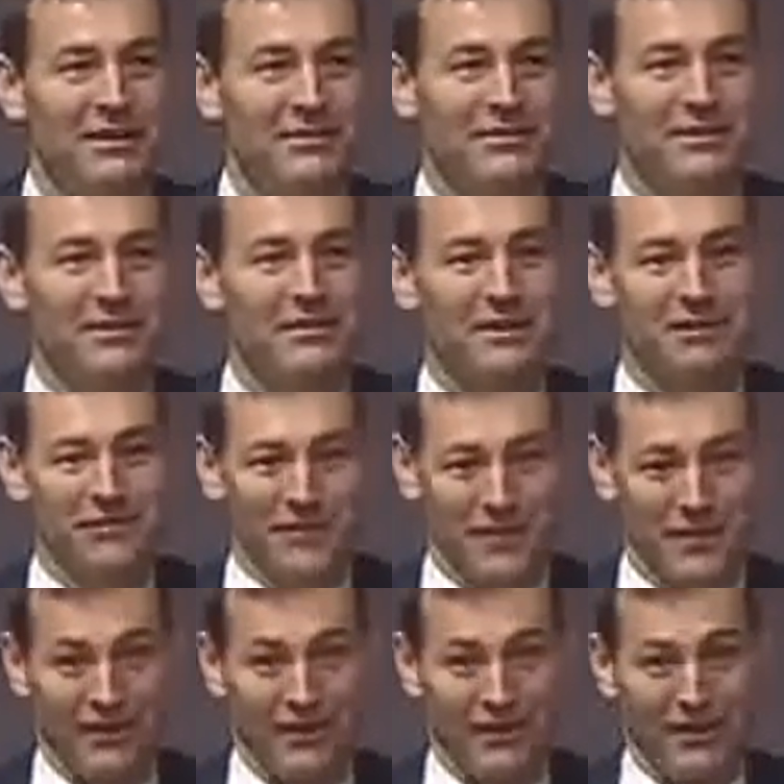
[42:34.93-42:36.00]

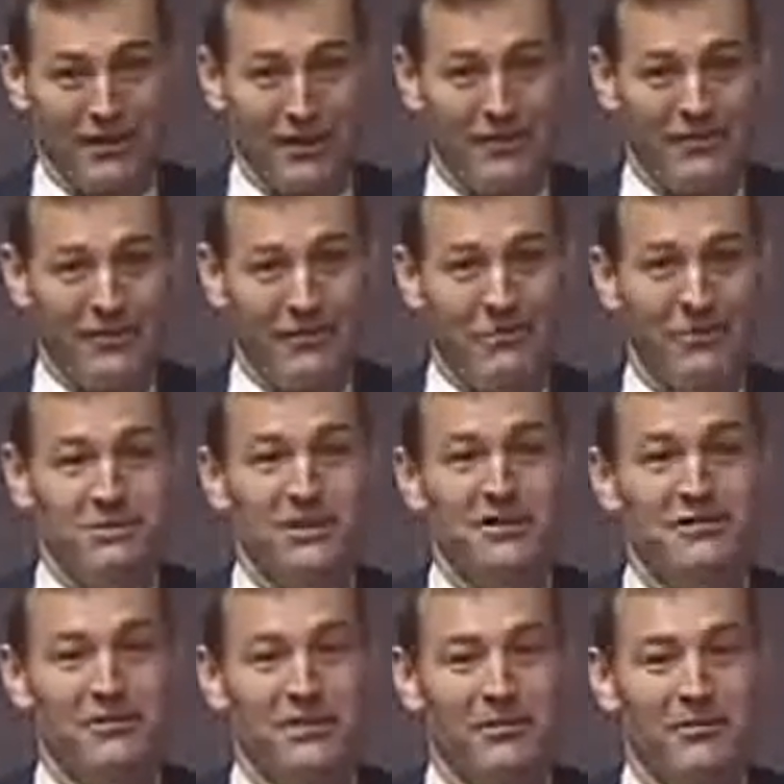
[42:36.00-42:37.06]
significant enough to
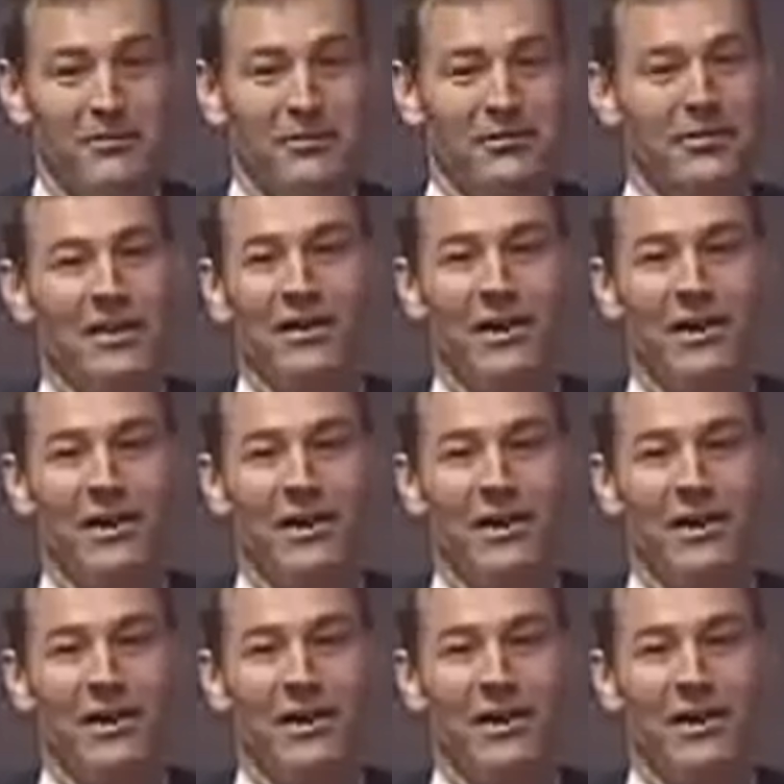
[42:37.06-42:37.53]
potentially warrant.